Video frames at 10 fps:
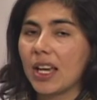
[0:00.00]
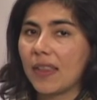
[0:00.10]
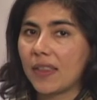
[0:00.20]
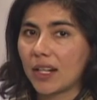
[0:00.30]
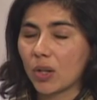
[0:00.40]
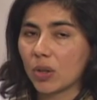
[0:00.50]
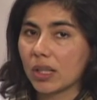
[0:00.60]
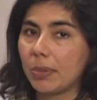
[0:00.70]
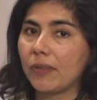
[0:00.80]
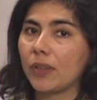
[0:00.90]
then go to
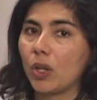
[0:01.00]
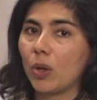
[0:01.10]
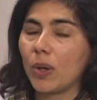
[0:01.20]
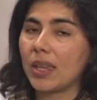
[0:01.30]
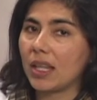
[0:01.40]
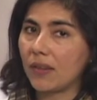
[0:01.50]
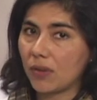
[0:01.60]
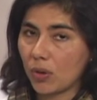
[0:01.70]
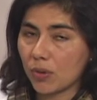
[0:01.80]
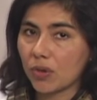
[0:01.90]
LipiFlow, and then if those